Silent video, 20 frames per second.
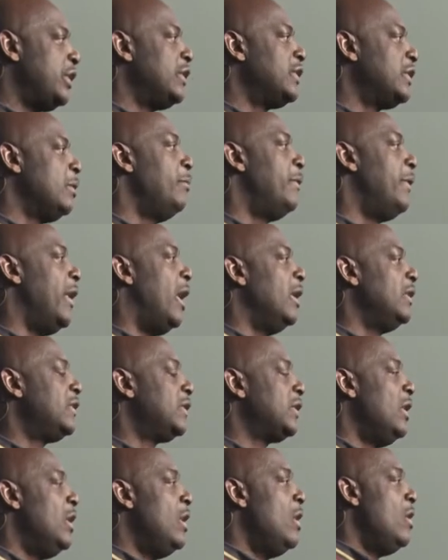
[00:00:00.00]
some thoughts
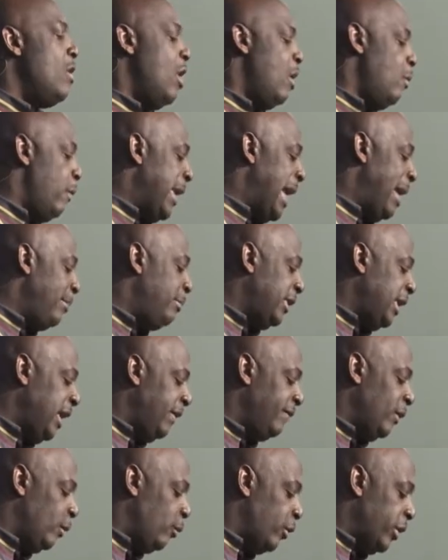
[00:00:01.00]
on what I
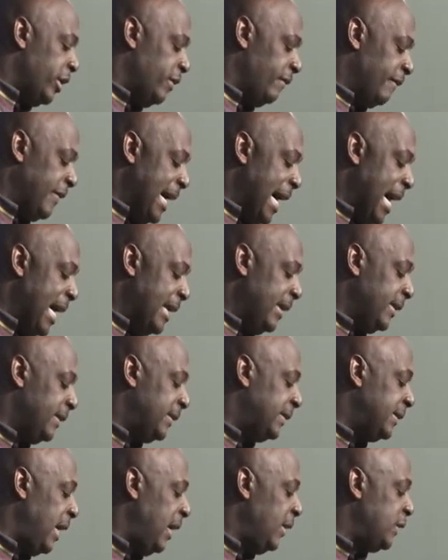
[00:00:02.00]
believe the Word of God is
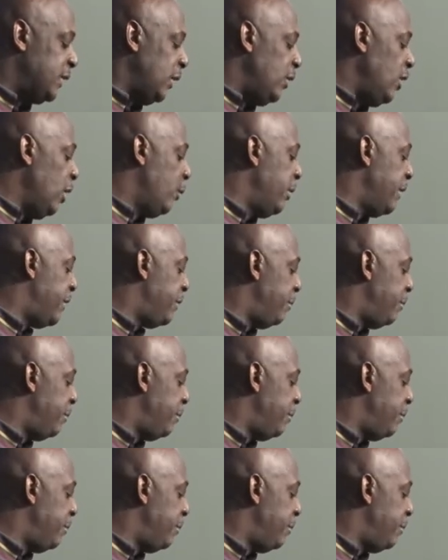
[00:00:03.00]
saying. So look with